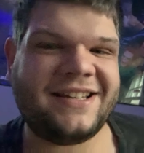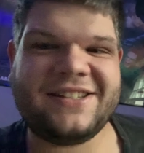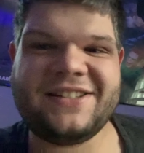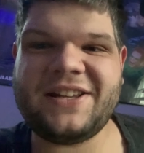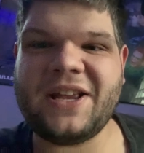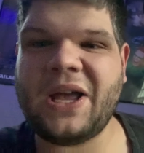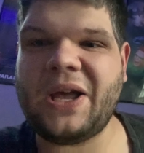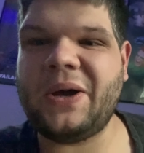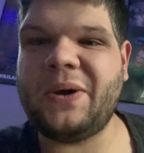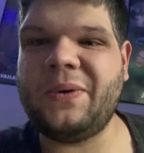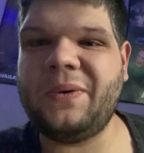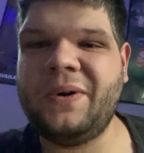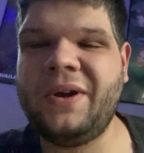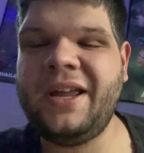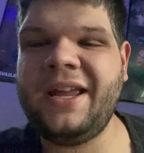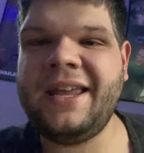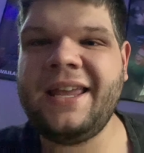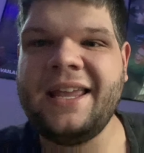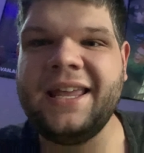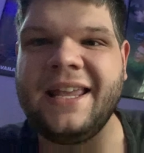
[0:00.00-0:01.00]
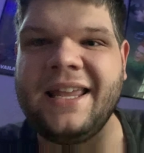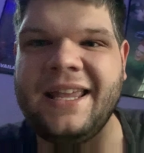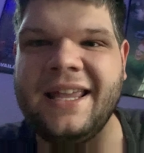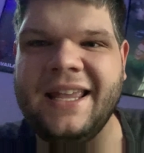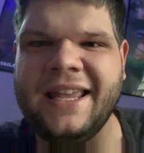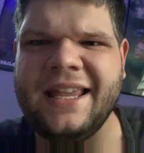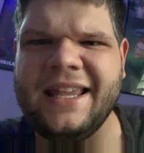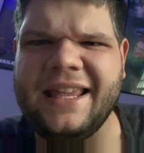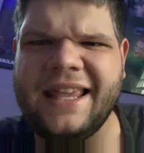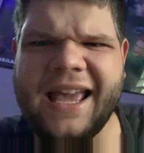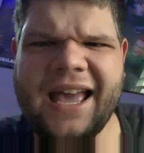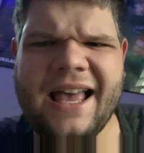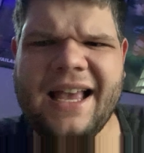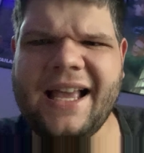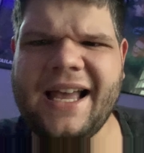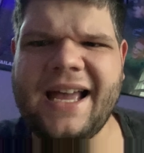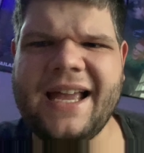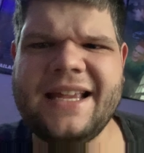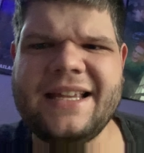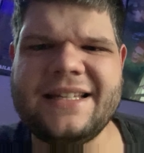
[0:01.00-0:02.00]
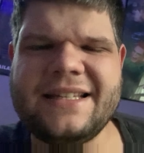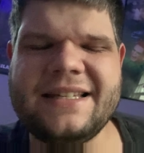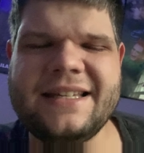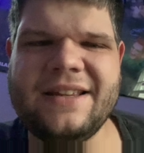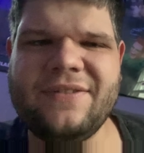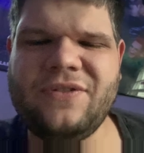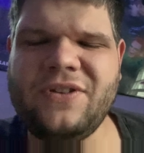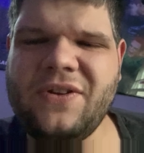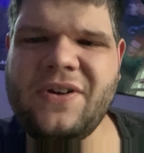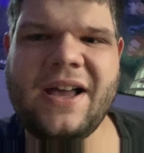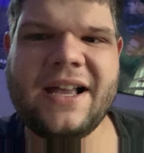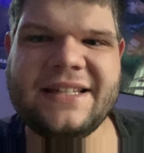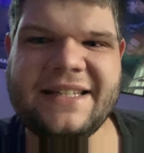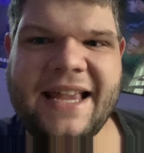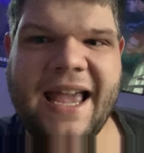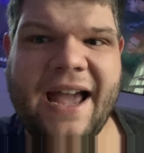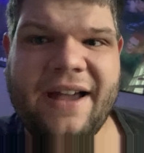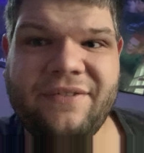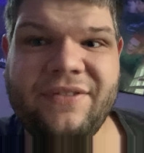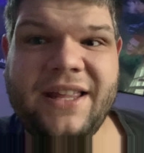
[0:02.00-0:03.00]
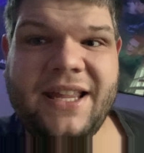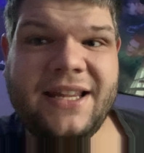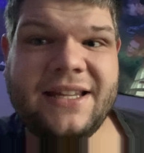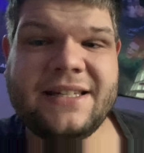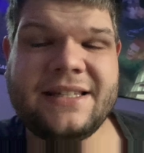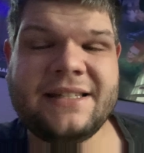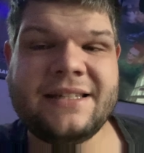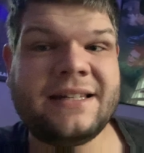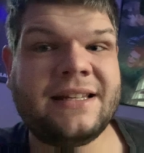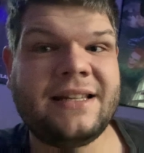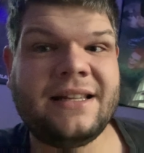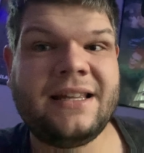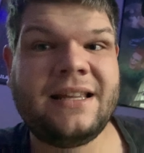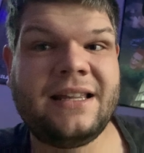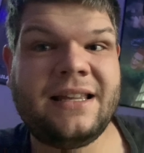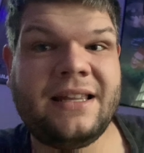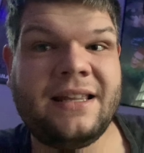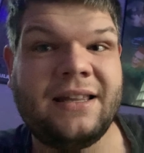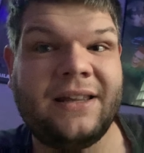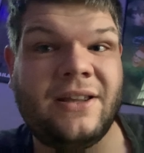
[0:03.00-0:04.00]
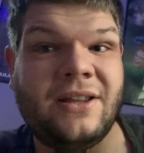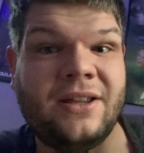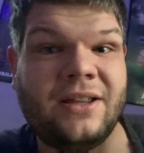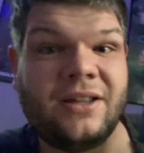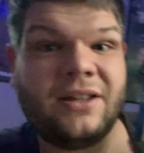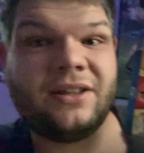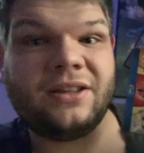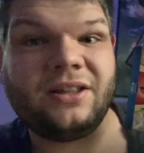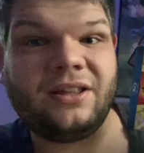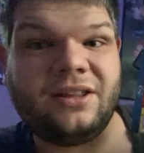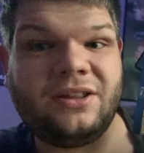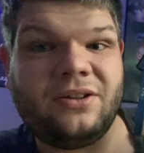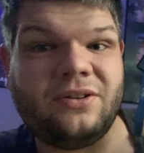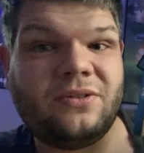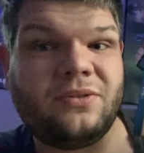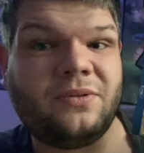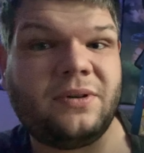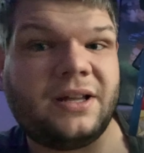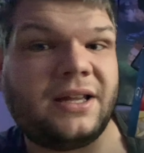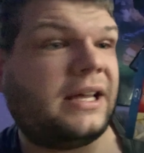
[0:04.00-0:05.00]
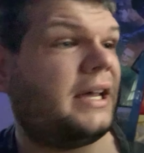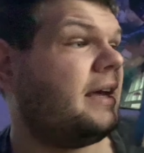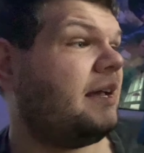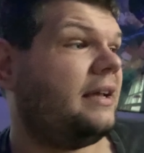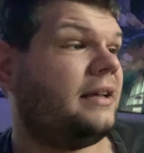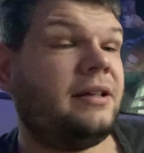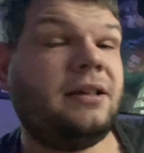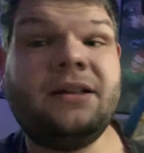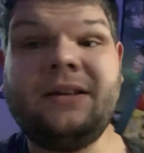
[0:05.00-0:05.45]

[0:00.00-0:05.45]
so yeah, guys, if you guys have these, you, uh,